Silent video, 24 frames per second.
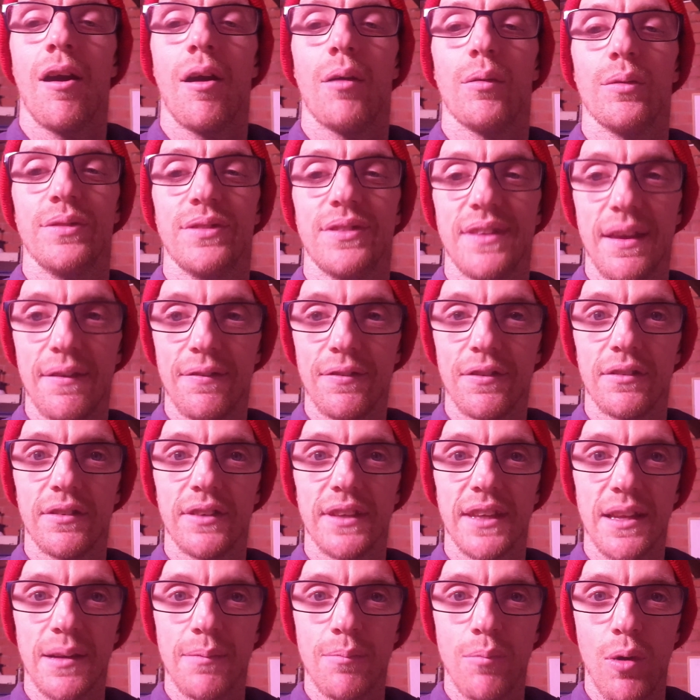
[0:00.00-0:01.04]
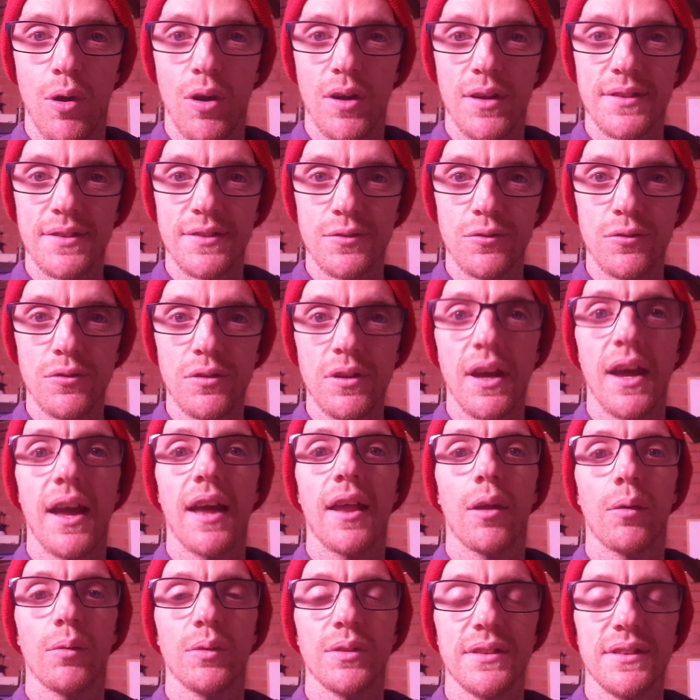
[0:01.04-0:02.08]
I would definitely get a miter saw,
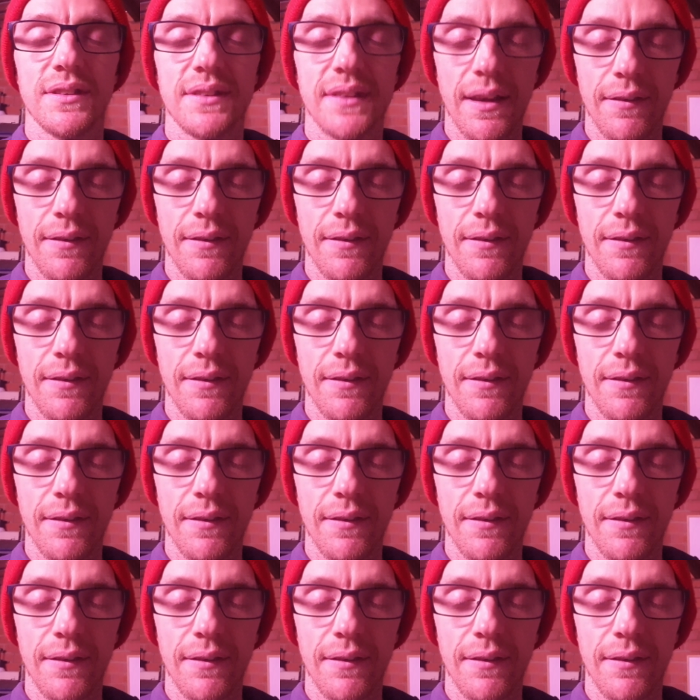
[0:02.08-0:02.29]
and I would